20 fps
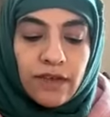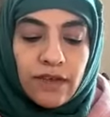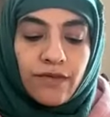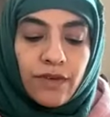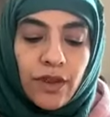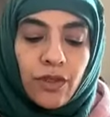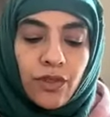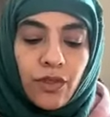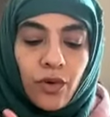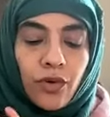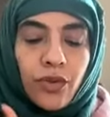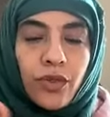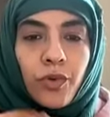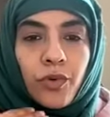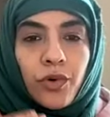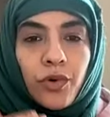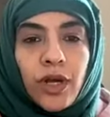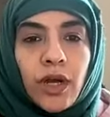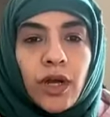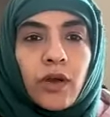Even though the
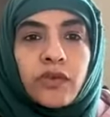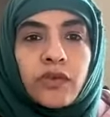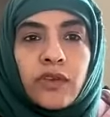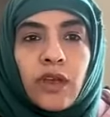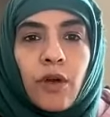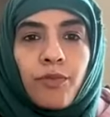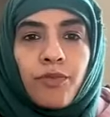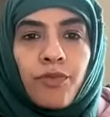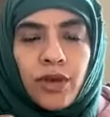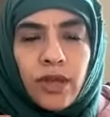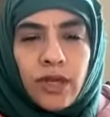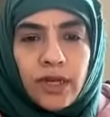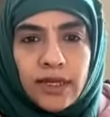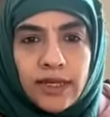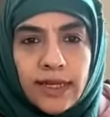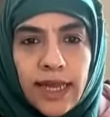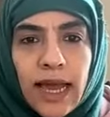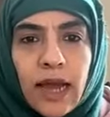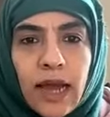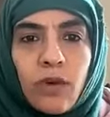workouts are
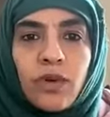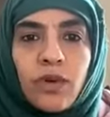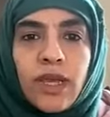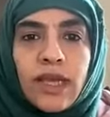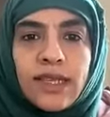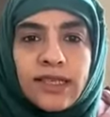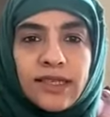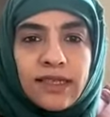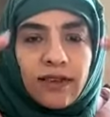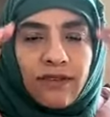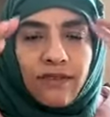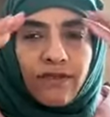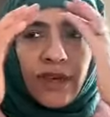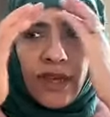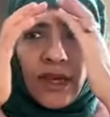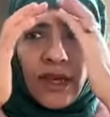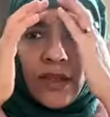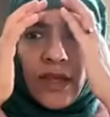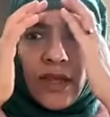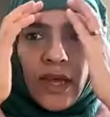broken down and stuff
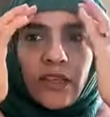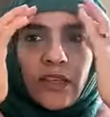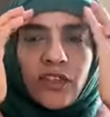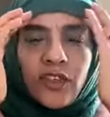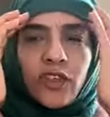like that.